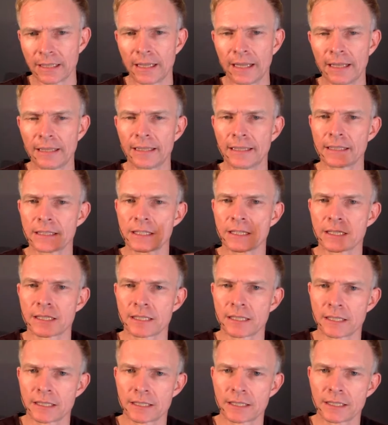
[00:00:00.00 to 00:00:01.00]
and then
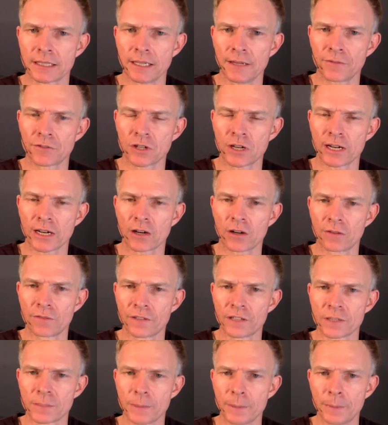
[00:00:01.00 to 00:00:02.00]
Steve tried to
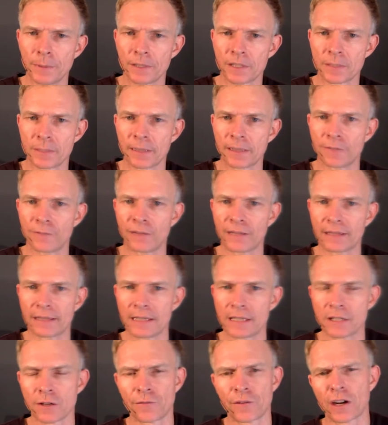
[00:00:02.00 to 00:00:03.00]
convince people it's about the fact that
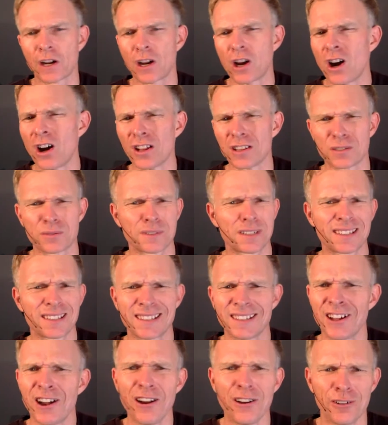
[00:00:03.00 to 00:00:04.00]
he's Afrikaans. It's just
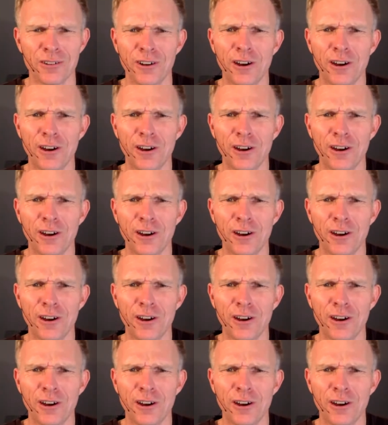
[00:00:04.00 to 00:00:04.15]
no.